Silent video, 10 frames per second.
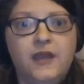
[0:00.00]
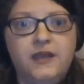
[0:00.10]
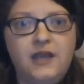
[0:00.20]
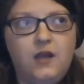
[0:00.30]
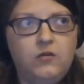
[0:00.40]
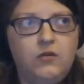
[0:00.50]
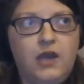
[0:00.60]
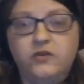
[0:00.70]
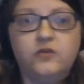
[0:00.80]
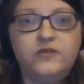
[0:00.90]
Now, I
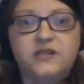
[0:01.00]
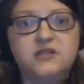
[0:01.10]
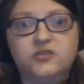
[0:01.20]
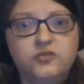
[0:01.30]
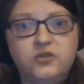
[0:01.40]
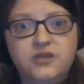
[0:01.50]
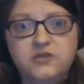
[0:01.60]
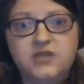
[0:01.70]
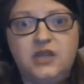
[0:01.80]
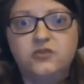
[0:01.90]
don't know if that's still true because that
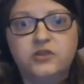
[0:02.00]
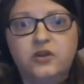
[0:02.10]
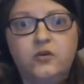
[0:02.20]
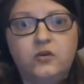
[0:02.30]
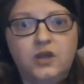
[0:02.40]
was 10 years ago.